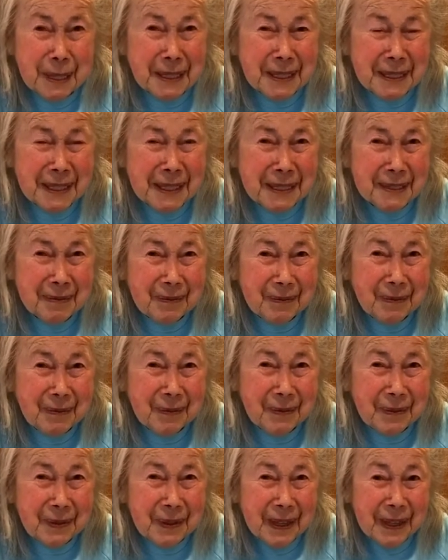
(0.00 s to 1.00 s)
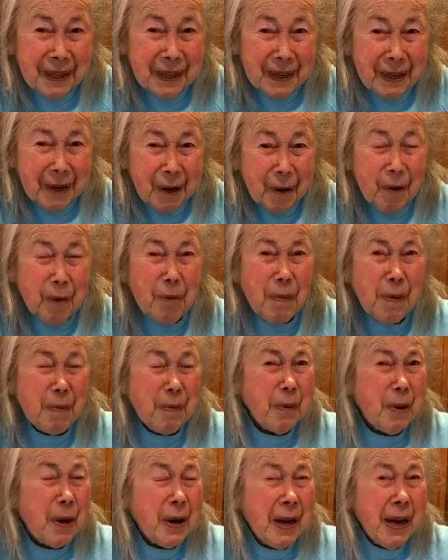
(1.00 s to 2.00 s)
months.
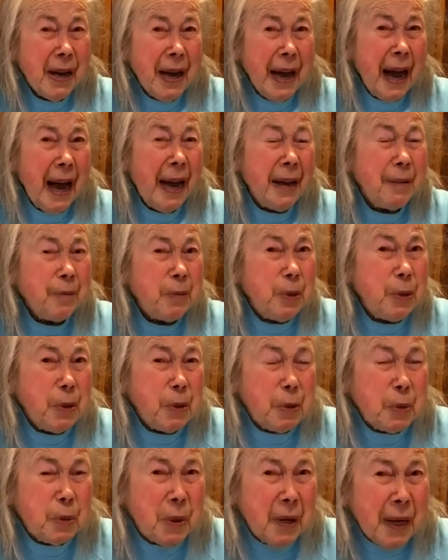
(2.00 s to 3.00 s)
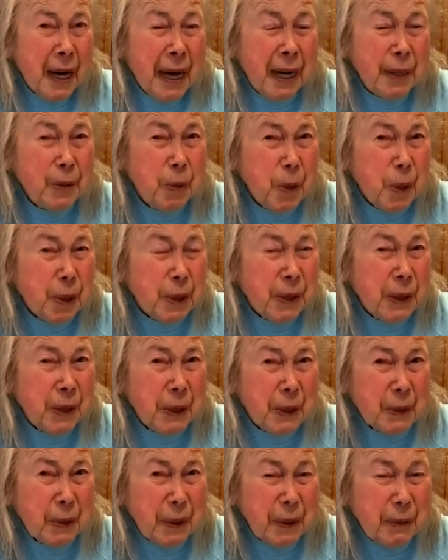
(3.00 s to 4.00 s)
Remember, I'm new at
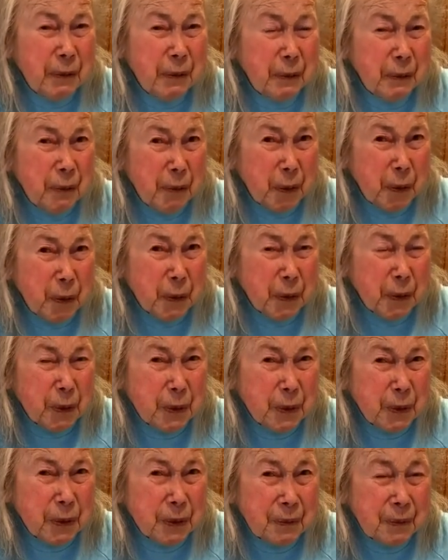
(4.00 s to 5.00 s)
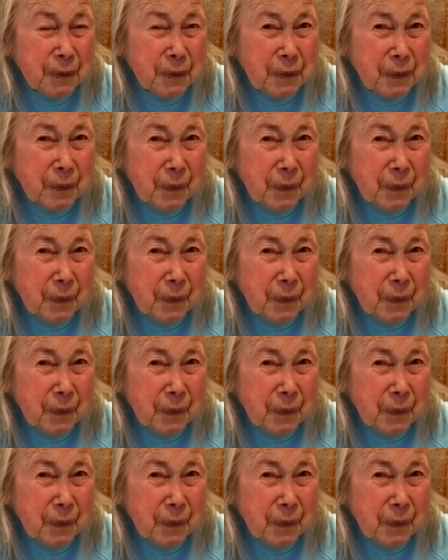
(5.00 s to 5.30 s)
working only from photos,